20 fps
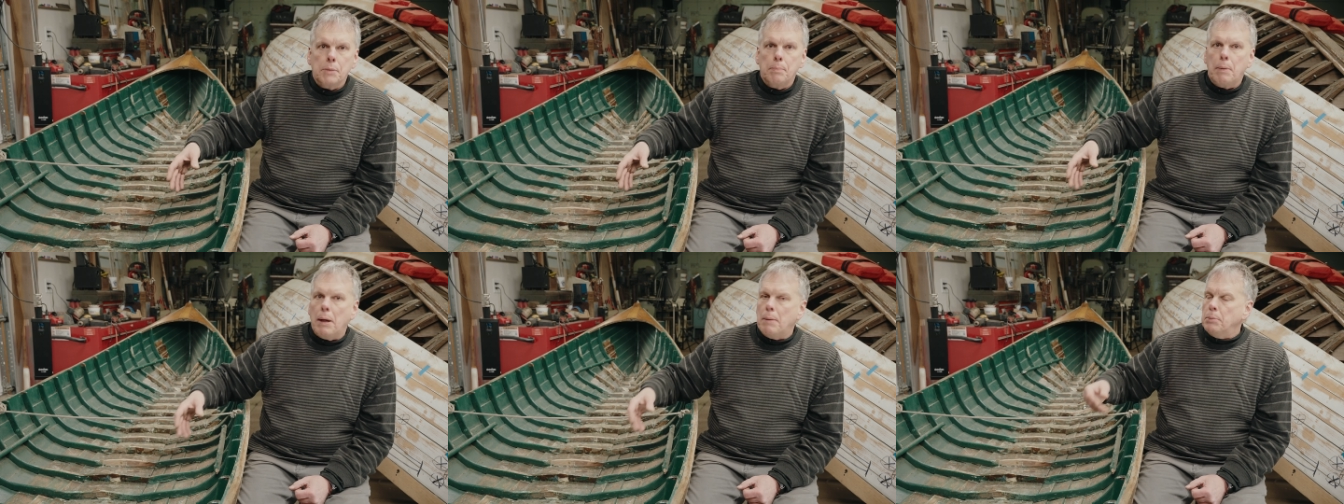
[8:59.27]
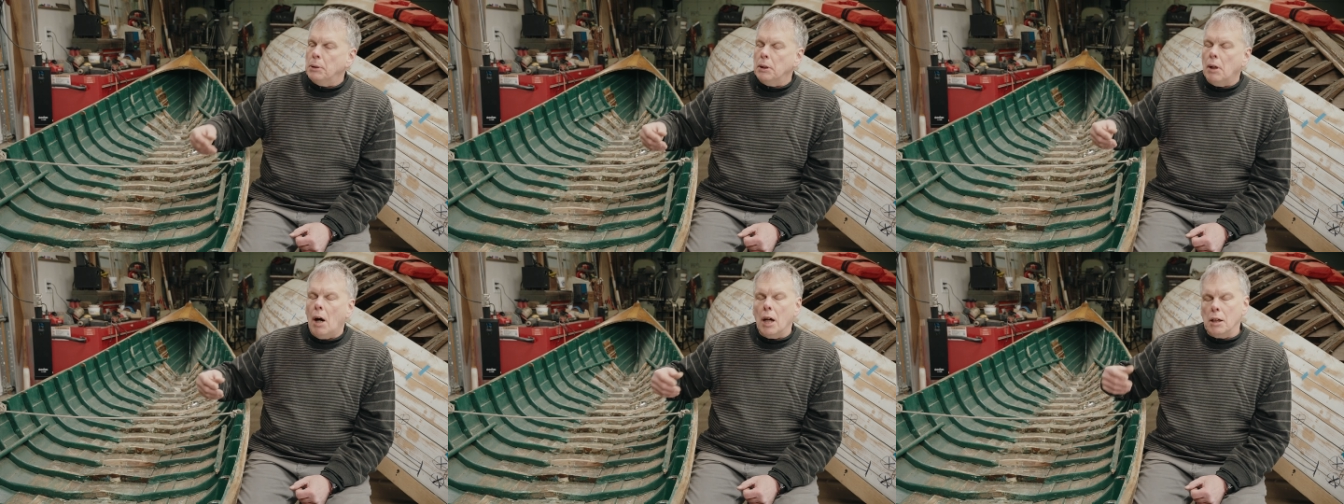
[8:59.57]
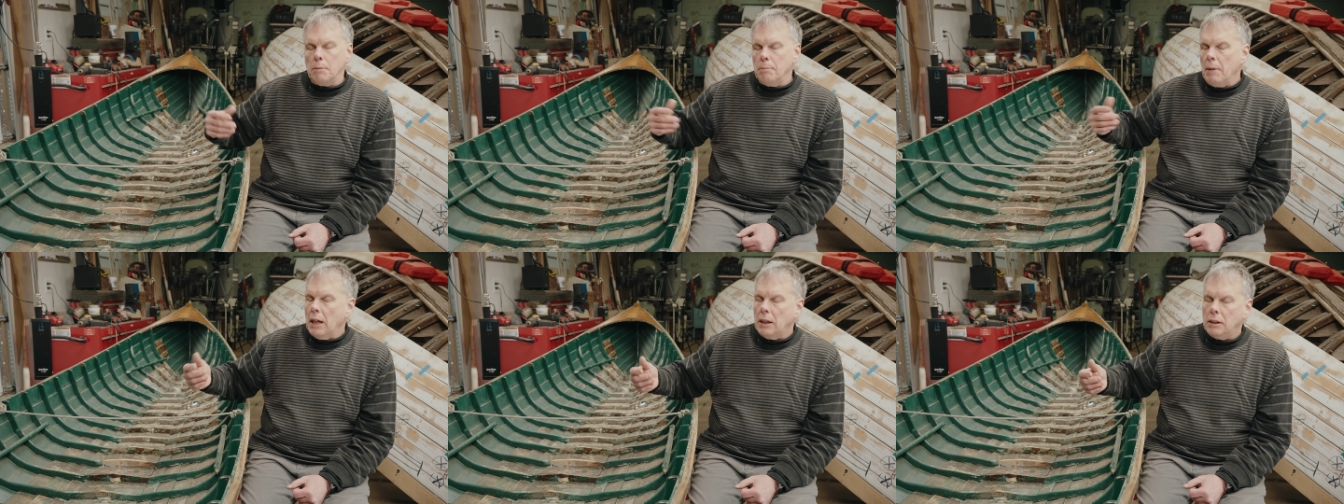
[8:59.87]
people
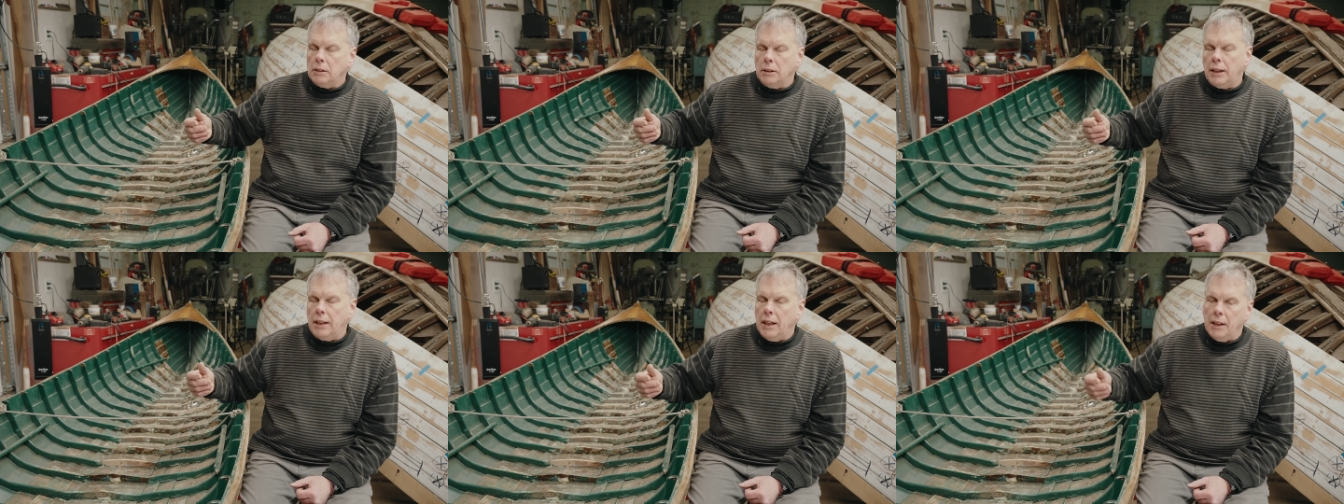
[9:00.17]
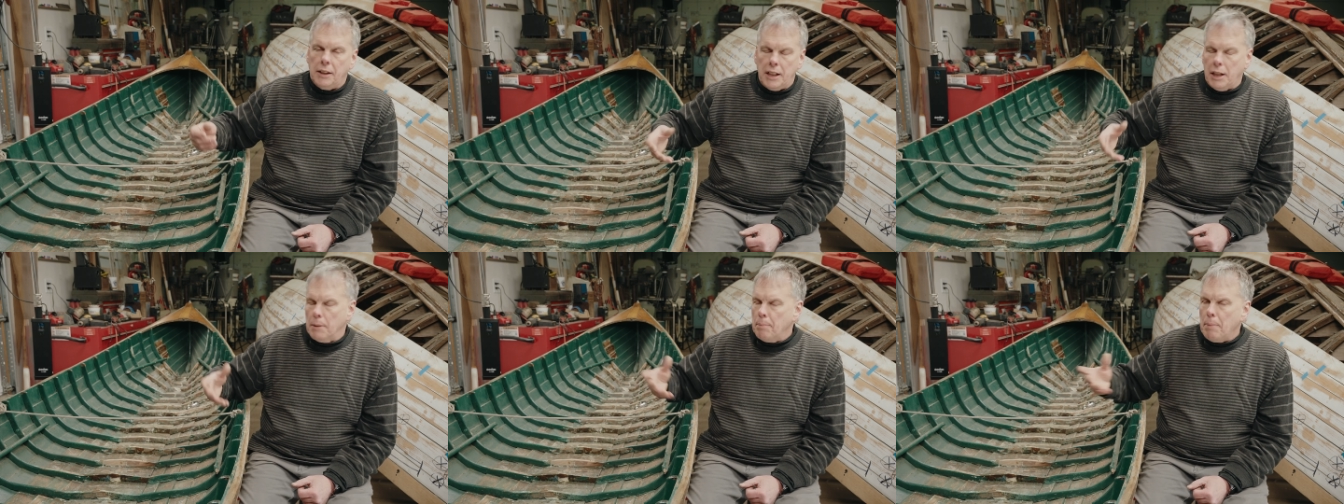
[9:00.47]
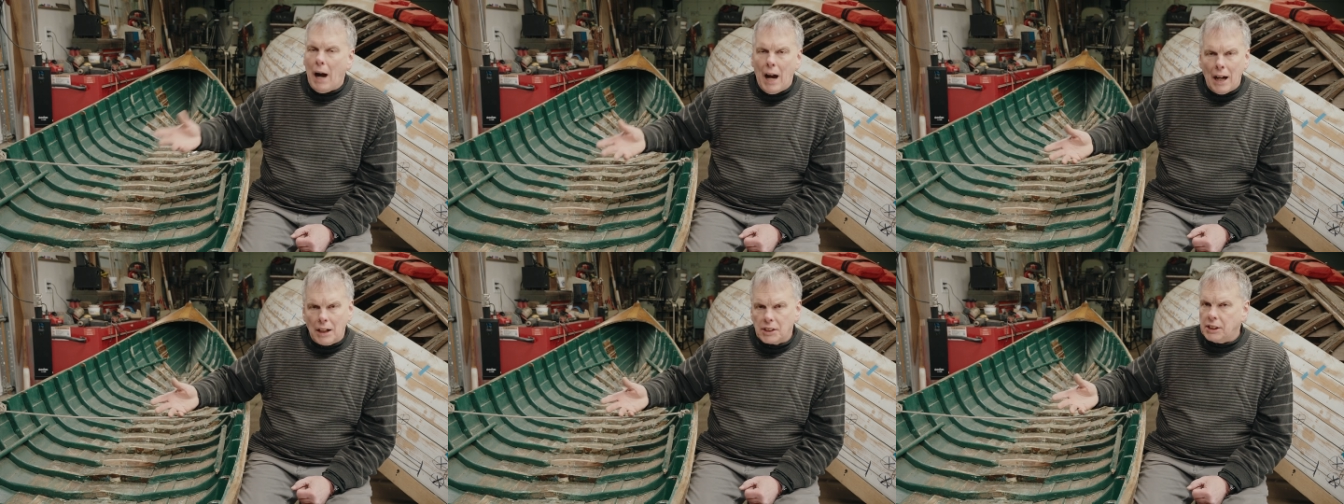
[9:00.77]
automatically get the
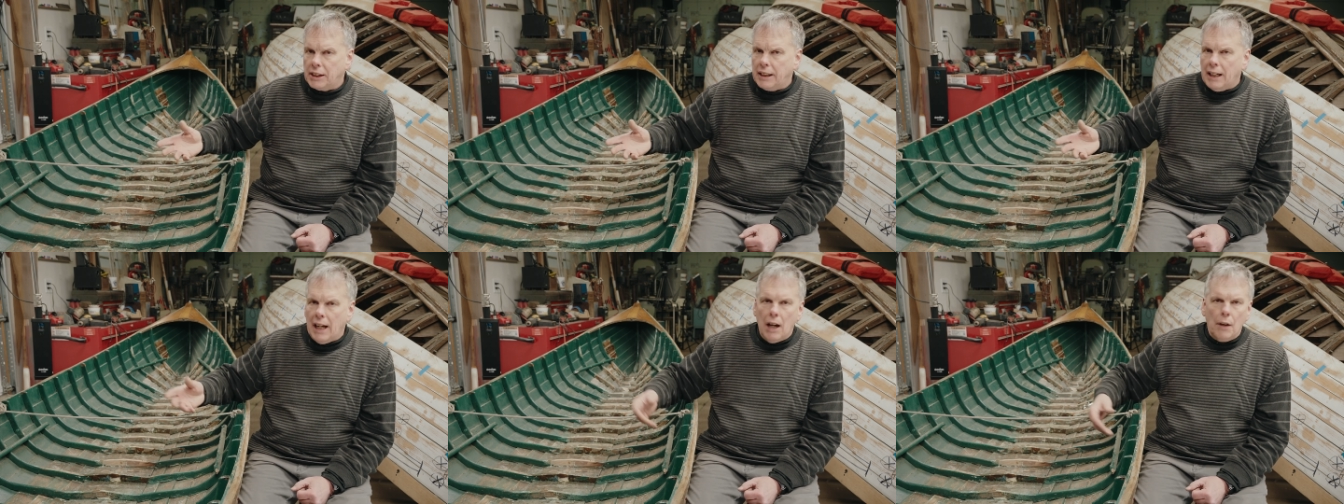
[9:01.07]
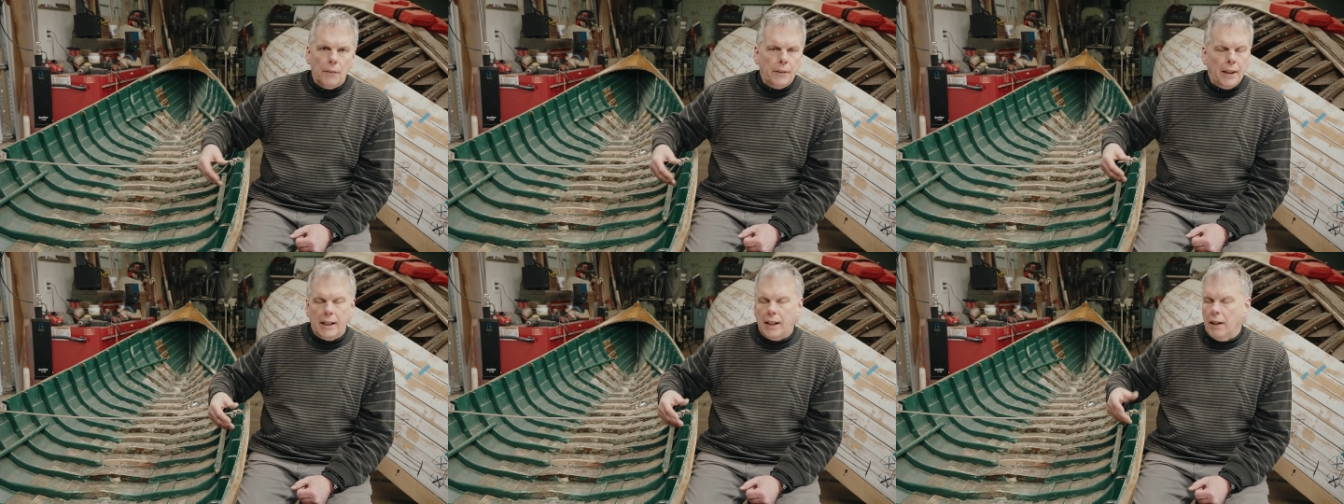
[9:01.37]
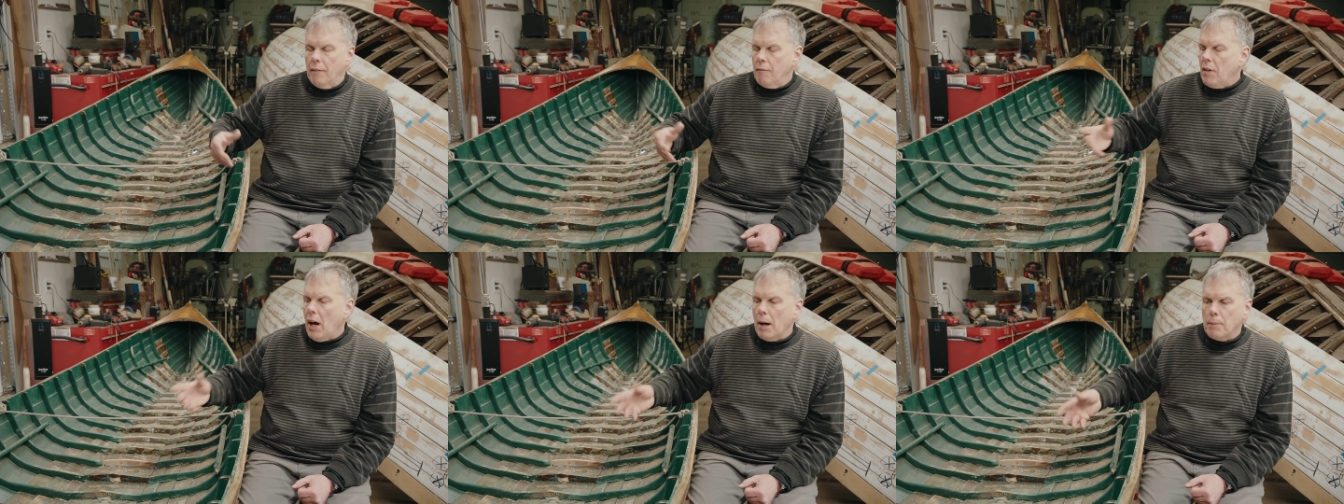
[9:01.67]
epoxy out, they
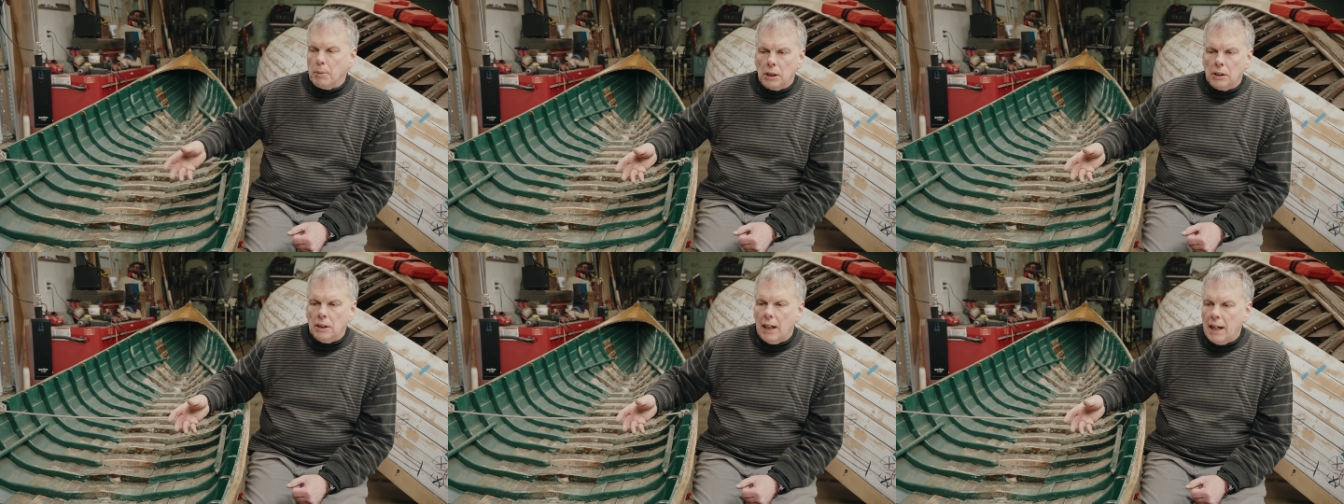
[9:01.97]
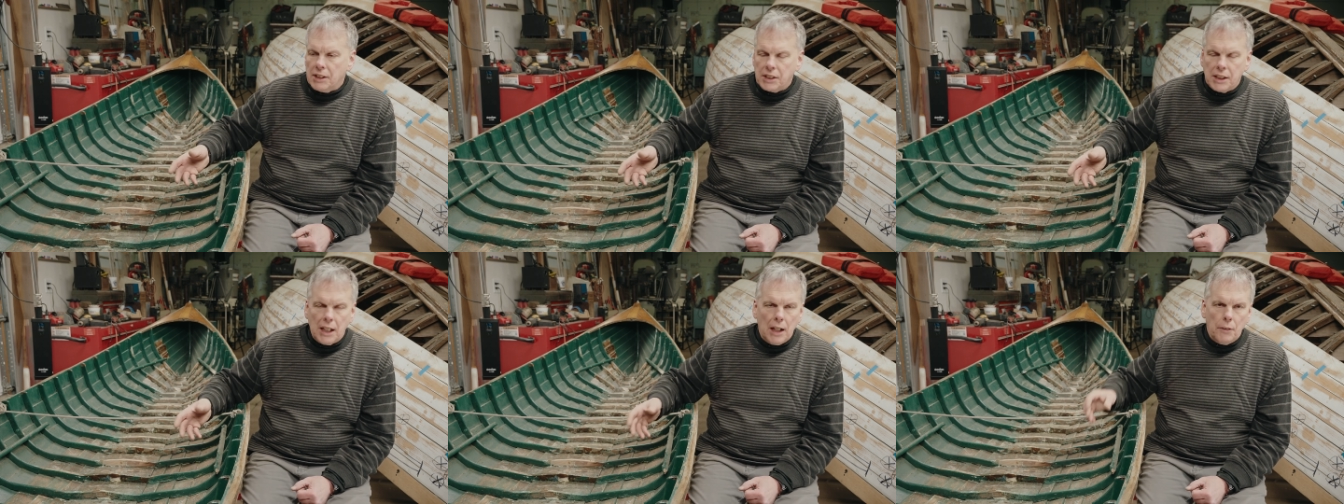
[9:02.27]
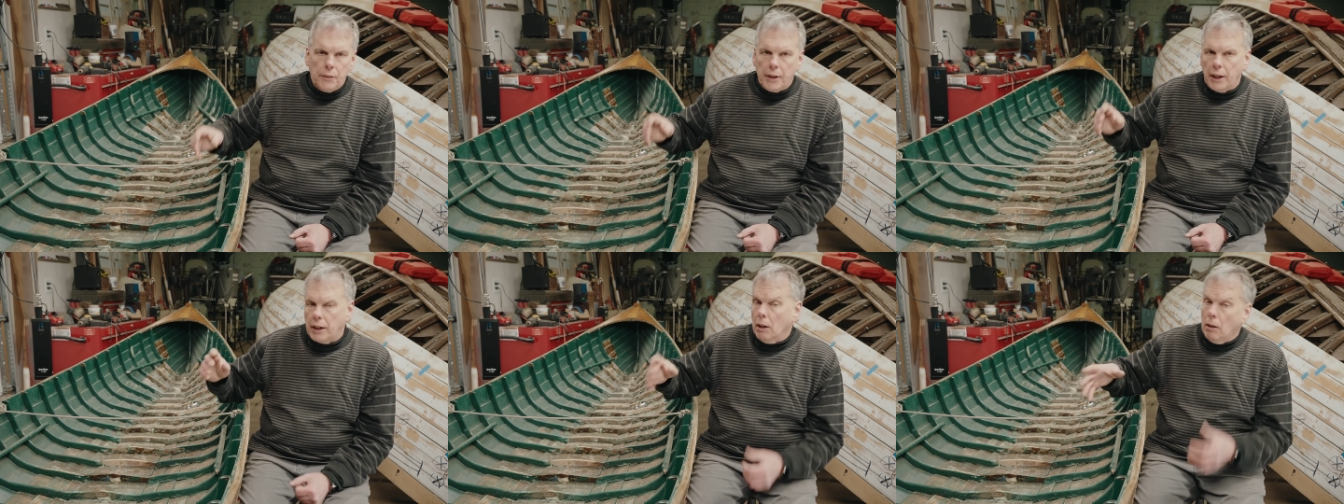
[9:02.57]
get fiberglass
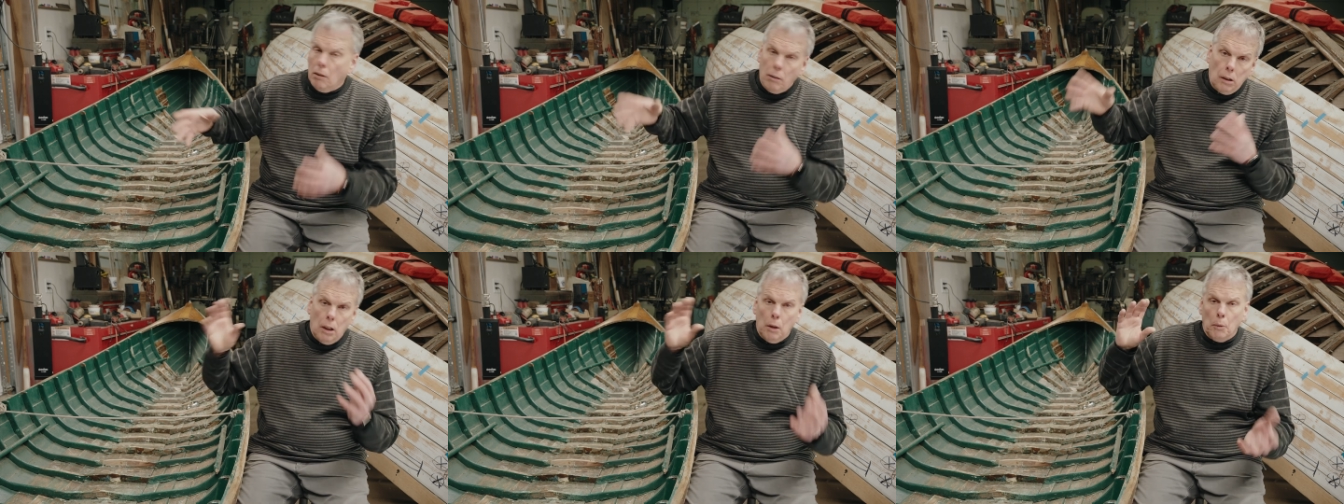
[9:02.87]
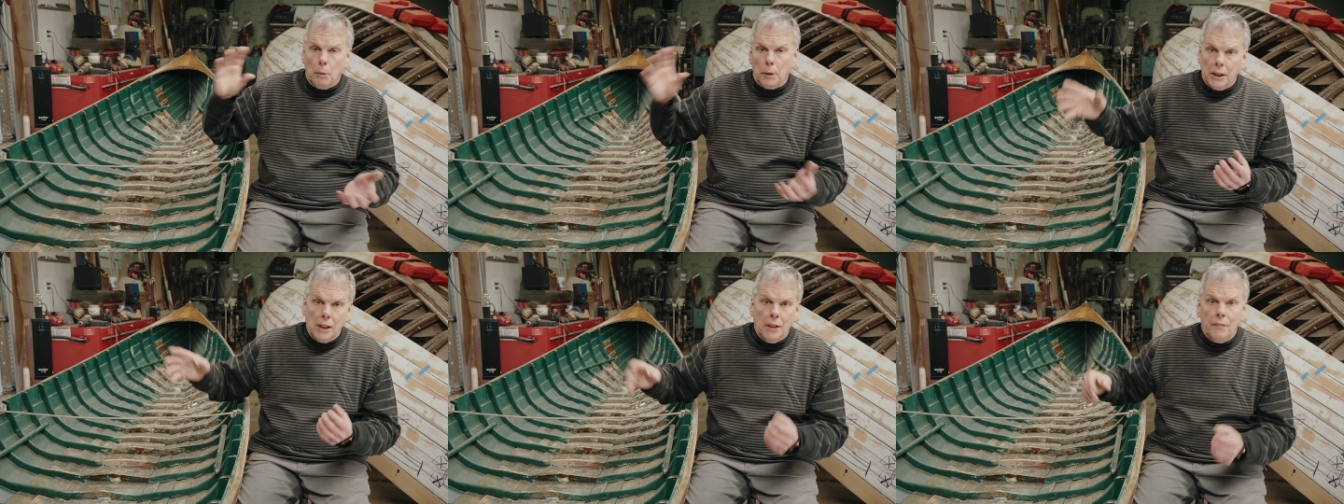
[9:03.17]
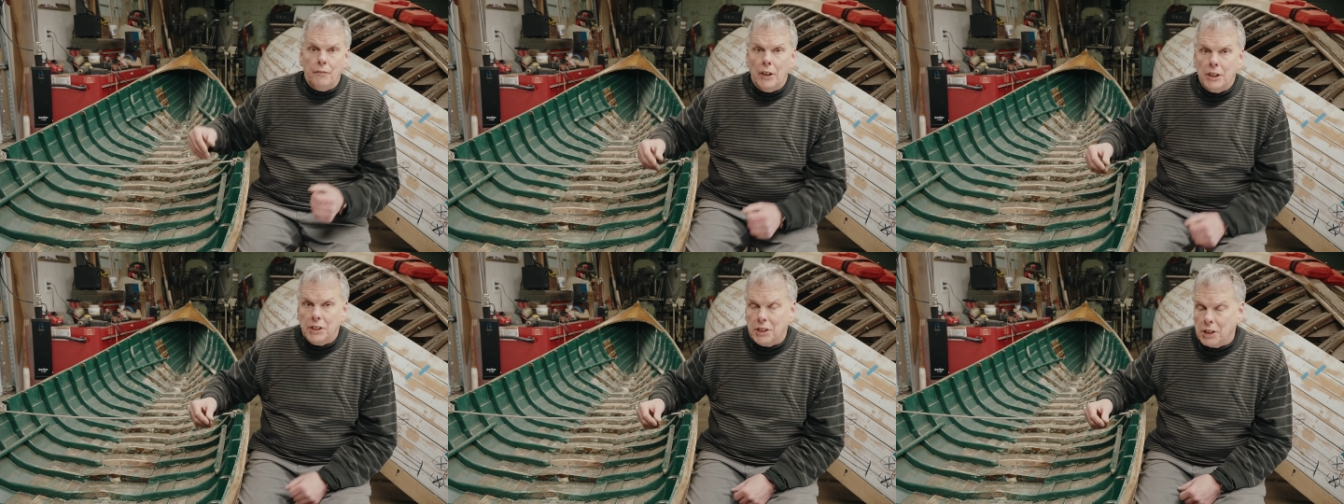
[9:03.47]
out, they go, oh, we're going to fix